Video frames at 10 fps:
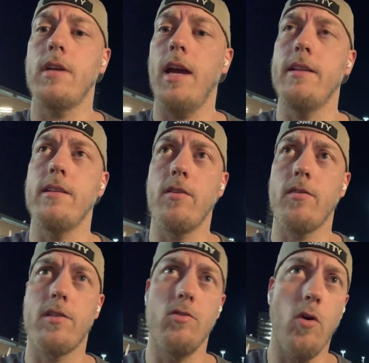And
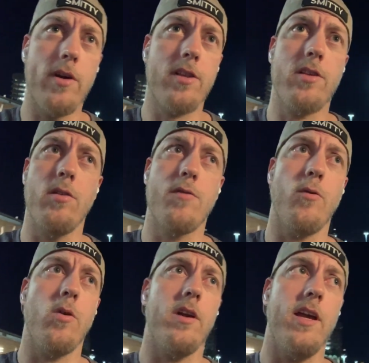there's no excuse
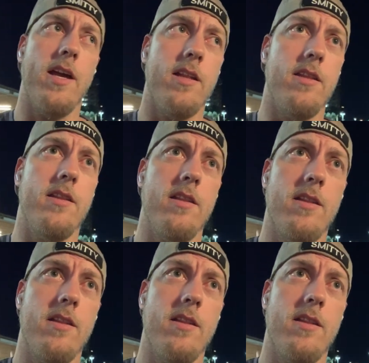for it. And